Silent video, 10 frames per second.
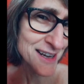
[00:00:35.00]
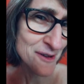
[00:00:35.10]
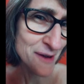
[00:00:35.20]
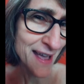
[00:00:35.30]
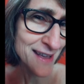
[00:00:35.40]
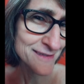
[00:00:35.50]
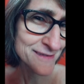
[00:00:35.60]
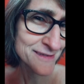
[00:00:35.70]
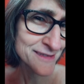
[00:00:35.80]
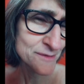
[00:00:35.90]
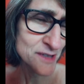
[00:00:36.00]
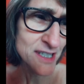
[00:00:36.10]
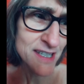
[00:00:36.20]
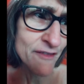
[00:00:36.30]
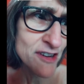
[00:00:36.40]
No, eh? We
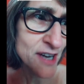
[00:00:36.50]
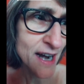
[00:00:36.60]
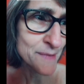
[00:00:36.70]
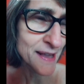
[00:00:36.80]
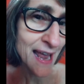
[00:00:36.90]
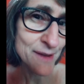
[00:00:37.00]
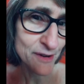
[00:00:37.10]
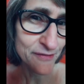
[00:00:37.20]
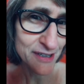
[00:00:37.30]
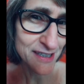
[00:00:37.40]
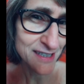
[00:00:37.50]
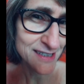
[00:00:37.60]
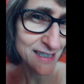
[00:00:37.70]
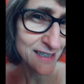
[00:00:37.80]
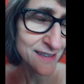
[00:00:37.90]
should never try to make anyone feel
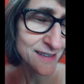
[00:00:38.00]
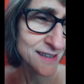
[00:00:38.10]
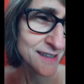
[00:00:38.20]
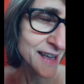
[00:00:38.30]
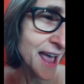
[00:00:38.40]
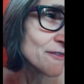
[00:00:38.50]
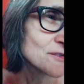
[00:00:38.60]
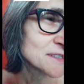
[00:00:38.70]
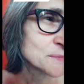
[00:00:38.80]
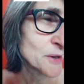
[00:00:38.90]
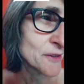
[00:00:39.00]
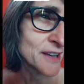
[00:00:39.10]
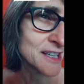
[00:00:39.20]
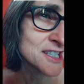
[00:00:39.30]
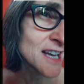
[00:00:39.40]
guilty. Everyone's
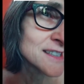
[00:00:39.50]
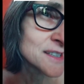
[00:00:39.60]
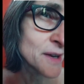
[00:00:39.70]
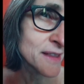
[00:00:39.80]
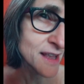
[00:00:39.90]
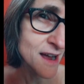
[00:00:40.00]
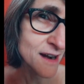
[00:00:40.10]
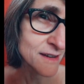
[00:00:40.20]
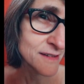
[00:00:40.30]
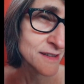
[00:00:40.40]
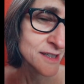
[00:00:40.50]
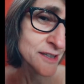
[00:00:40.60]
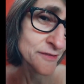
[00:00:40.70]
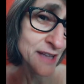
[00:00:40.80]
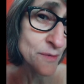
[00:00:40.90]
perfect just the way they are.
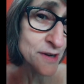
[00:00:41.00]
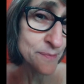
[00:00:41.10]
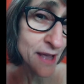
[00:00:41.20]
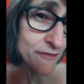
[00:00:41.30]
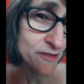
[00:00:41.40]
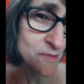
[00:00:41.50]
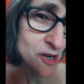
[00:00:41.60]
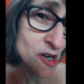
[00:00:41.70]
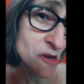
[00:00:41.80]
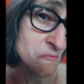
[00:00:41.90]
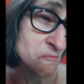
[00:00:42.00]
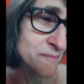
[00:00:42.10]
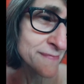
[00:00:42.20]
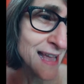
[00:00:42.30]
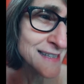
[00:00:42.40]
If they want to pay for murder,
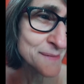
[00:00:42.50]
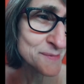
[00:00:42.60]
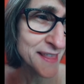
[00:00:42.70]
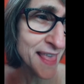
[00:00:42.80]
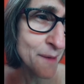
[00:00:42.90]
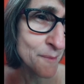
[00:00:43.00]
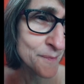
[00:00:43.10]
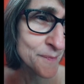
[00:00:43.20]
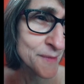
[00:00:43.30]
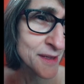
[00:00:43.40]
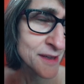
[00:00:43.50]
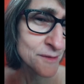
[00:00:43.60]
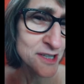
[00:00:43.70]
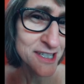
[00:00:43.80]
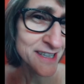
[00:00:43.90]
that's up to them.
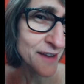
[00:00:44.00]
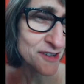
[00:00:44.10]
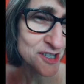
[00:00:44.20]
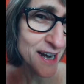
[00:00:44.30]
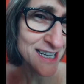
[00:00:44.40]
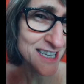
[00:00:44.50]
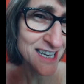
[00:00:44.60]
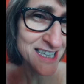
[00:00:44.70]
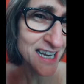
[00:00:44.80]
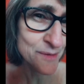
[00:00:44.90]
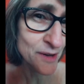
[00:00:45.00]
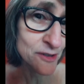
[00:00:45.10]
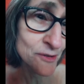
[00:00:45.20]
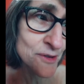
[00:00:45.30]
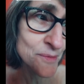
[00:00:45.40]
We should never try to change
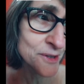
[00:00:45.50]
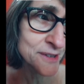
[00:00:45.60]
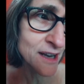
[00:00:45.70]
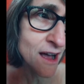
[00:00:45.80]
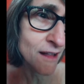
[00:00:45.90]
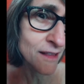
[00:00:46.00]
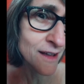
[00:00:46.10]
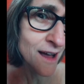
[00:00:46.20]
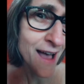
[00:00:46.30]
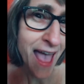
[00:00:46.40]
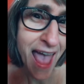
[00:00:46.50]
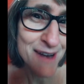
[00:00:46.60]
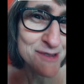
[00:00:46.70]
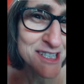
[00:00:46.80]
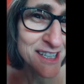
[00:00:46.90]
anyone or the world at all.
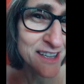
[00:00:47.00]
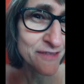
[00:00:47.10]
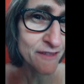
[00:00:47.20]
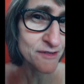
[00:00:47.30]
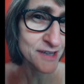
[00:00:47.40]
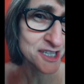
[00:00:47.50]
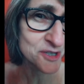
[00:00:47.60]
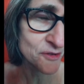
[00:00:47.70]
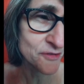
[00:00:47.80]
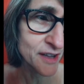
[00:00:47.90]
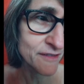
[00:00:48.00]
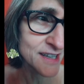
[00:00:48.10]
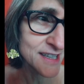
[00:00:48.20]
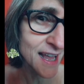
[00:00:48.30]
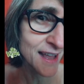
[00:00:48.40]
And we should give everyone a trophy every
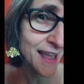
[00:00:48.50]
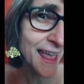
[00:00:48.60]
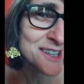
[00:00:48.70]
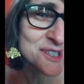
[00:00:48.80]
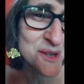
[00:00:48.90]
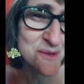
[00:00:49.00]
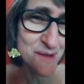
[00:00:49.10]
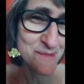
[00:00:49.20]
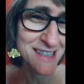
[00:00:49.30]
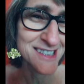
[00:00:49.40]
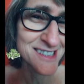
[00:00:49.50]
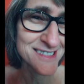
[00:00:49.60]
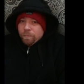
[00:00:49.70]
day and 2 ribbons.